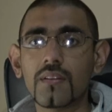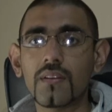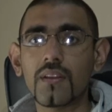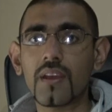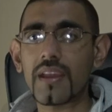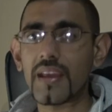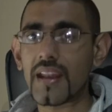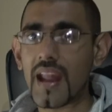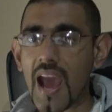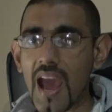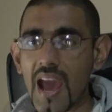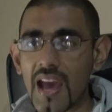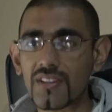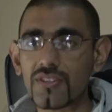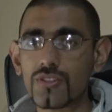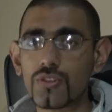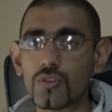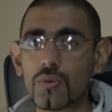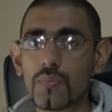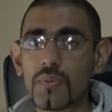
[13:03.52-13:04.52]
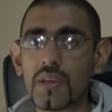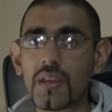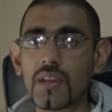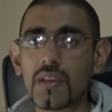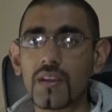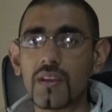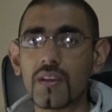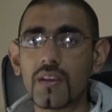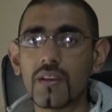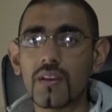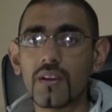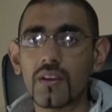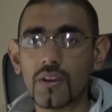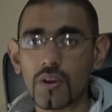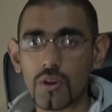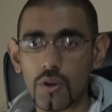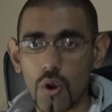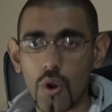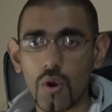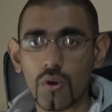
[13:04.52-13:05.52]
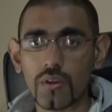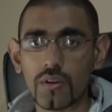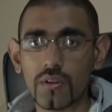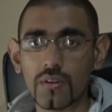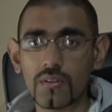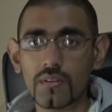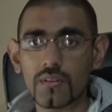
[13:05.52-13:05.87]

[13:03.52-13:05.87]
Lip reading: It has to be God.